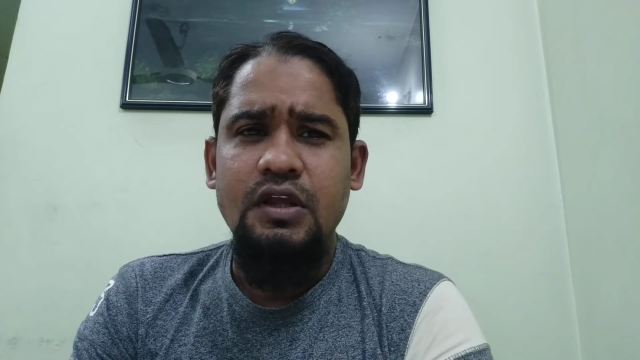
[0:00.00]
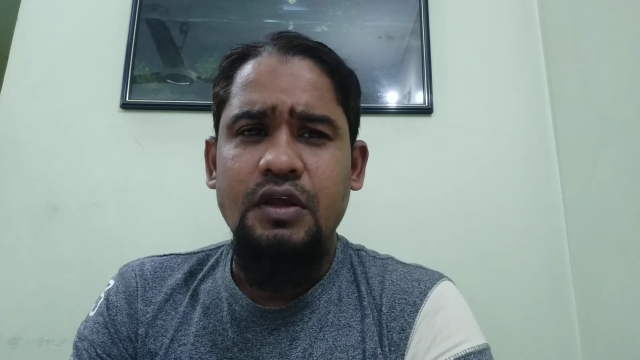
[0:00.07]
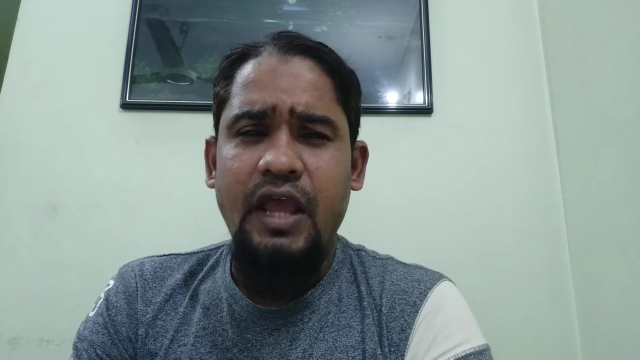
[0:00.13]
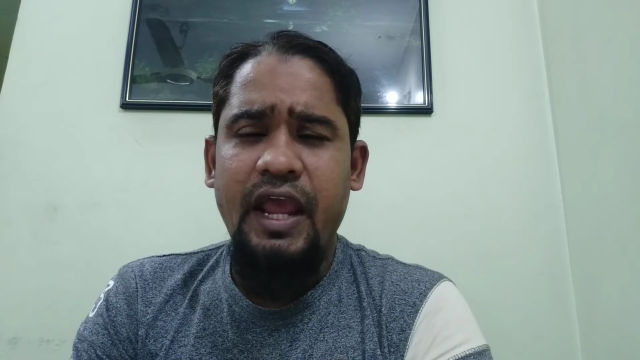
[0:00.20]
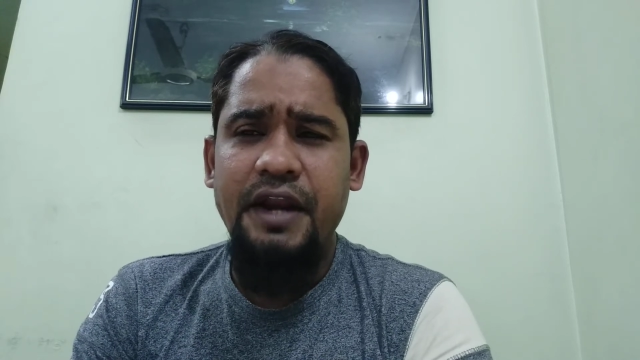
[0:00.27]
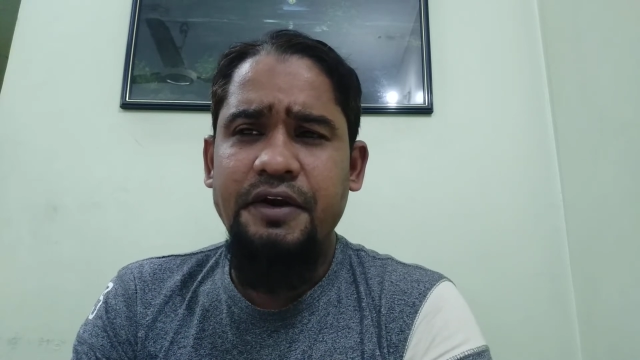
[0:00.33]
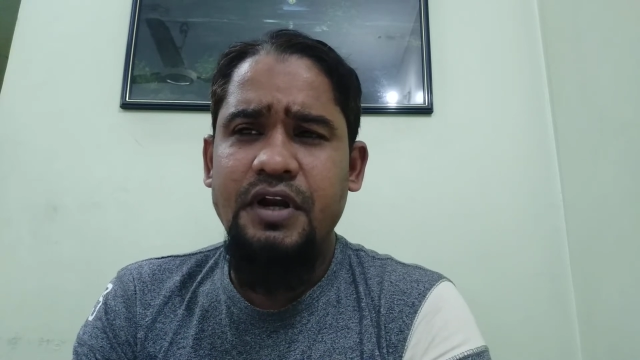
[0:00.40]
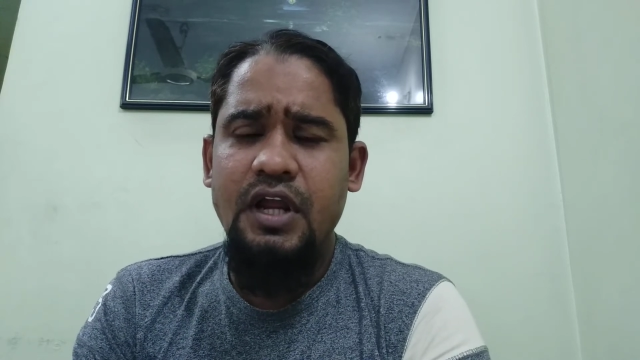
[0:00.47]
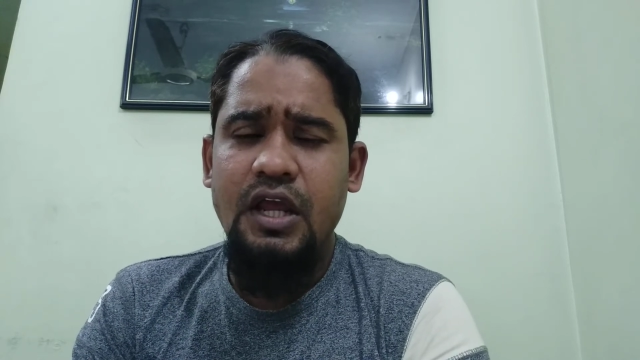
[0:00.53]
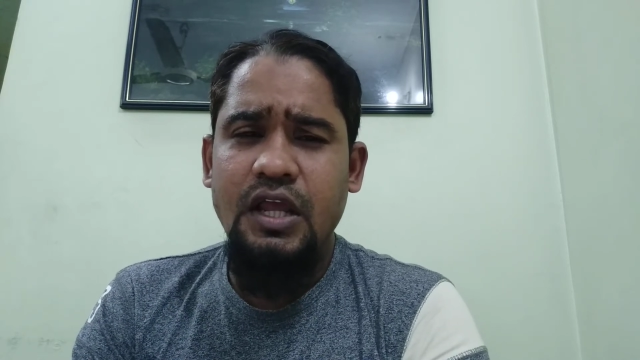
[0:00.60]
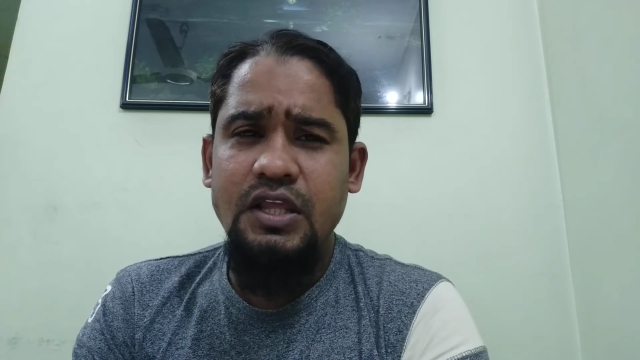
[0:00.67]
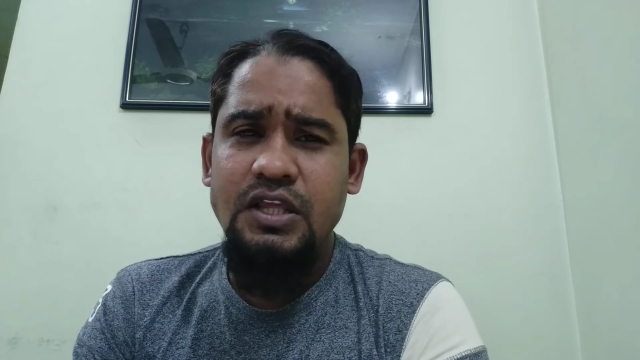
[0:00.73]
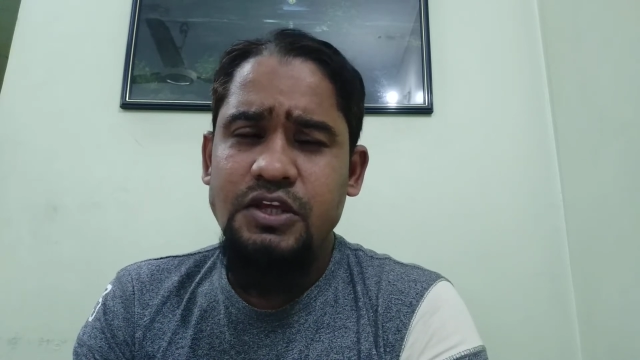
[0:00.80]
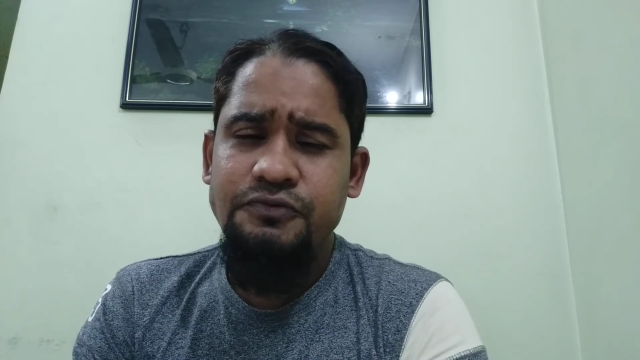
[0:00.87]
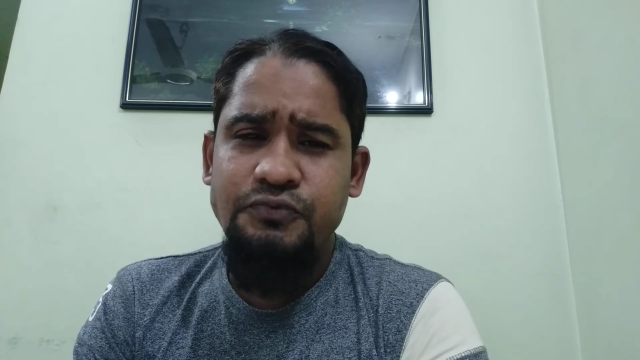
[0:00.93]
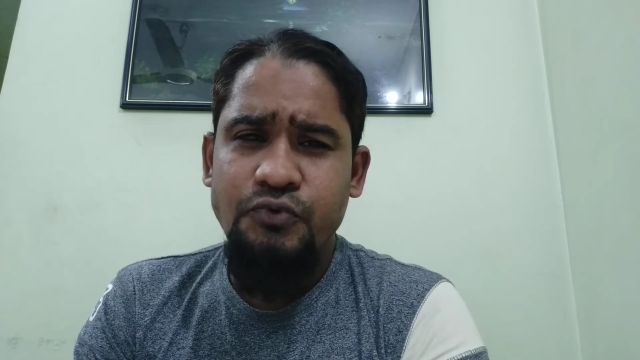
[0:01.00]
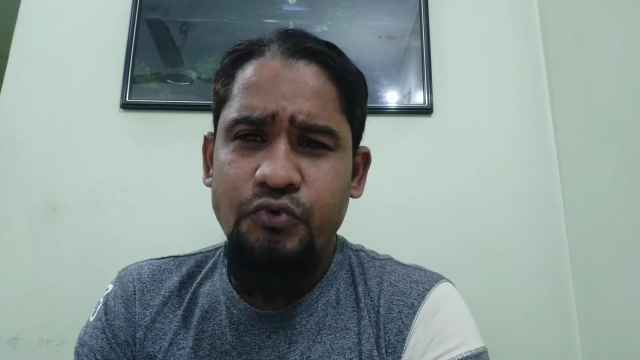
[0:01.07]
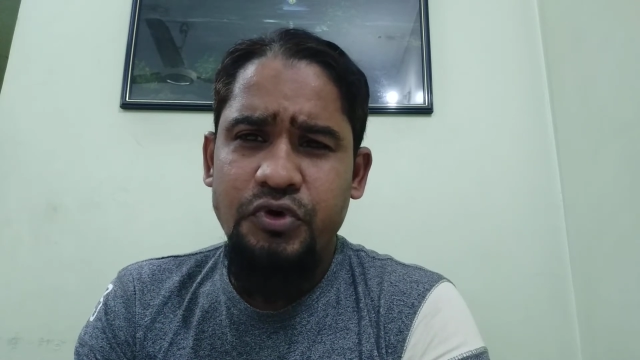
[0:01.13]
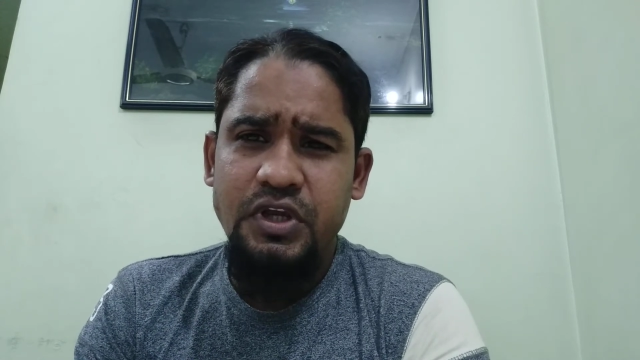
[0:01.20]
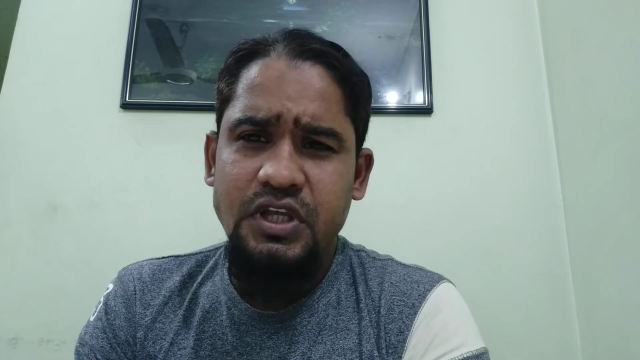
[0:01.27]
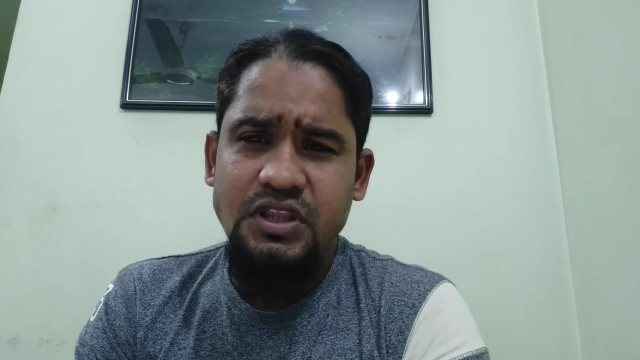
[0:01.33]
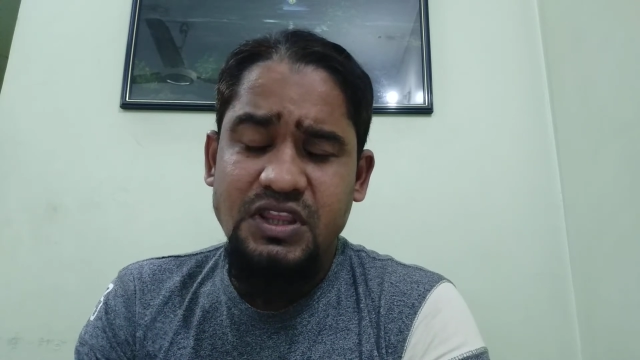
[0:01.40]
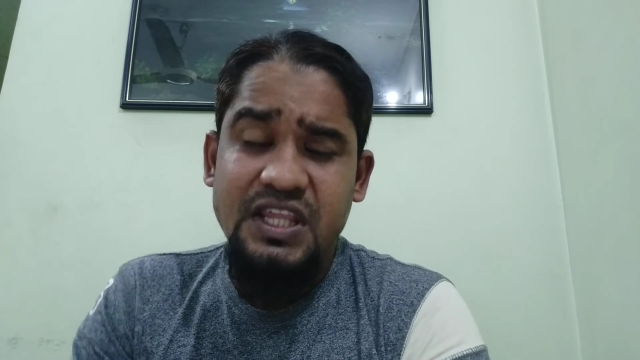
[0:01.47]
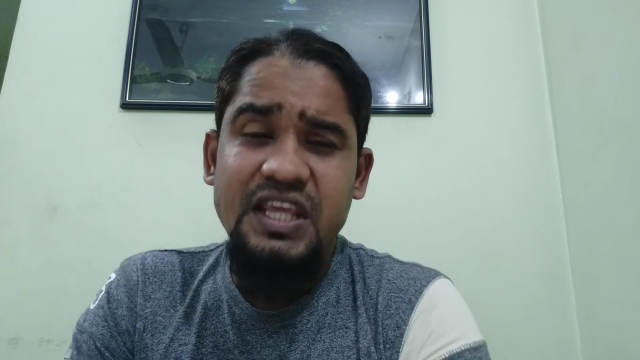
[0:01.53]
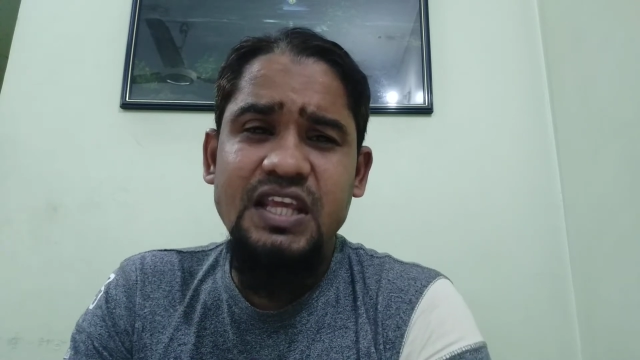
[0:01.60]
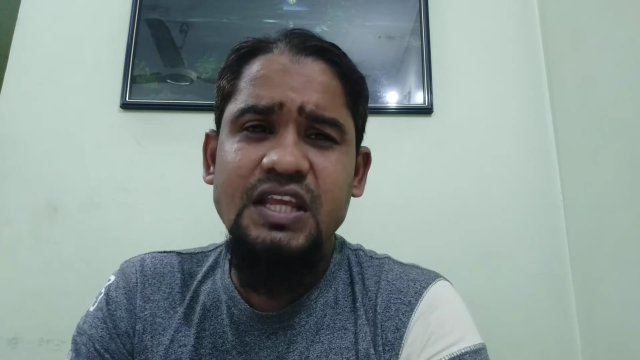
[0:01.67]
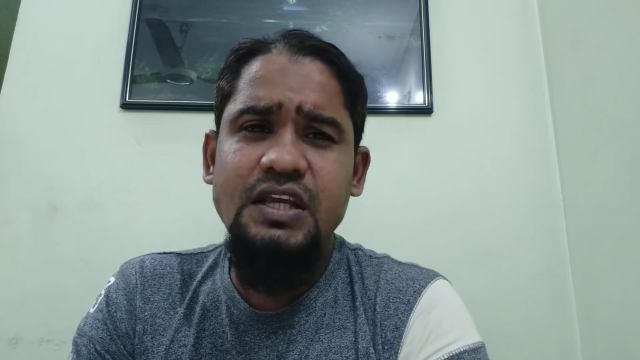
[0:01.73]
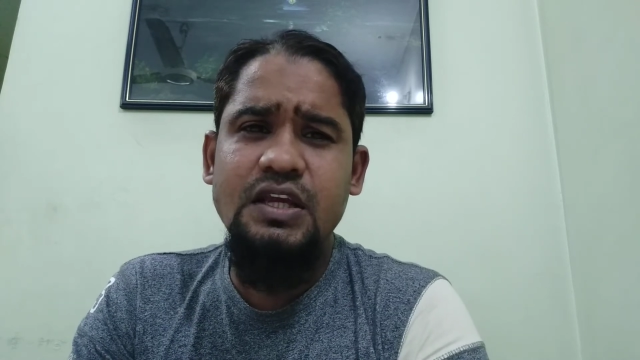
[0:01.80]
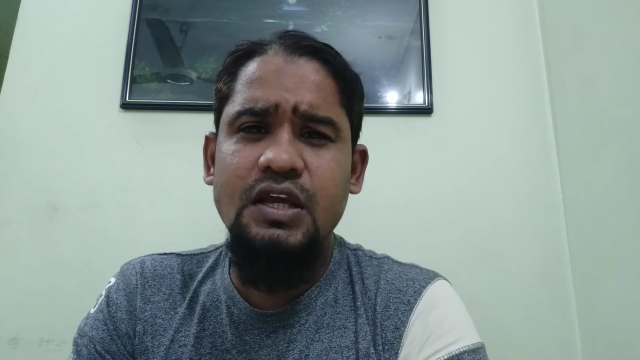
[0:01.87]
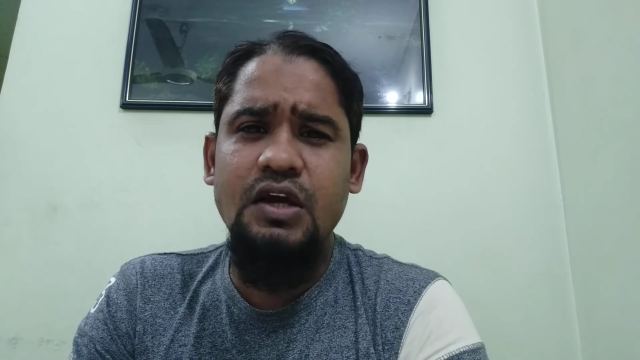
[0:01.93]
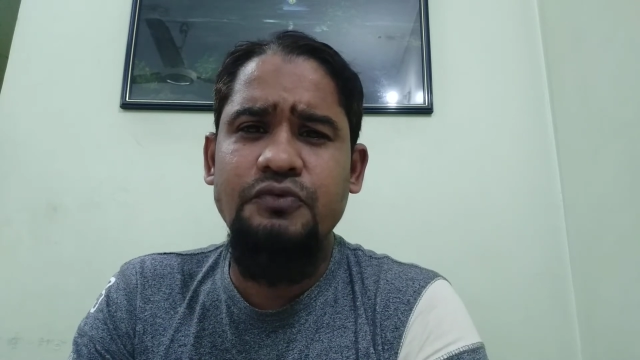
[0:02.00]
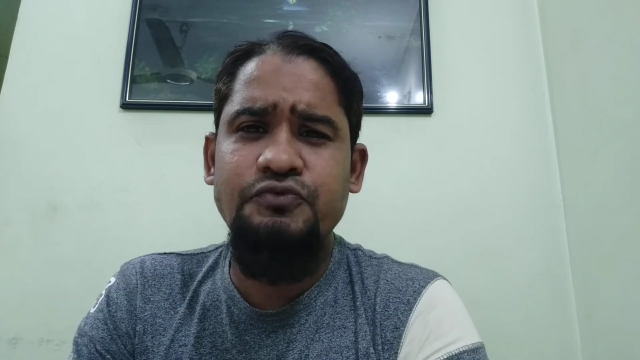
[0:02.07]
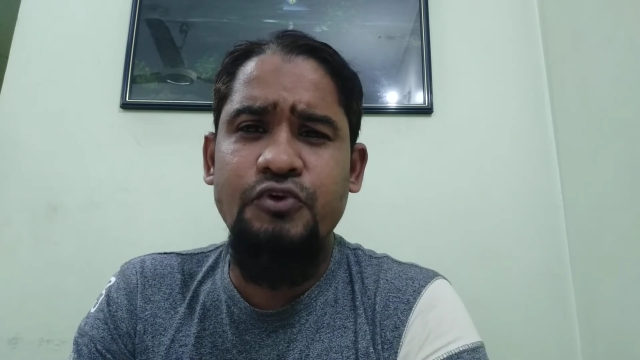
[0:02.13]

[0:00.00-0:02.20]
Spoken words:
And if we think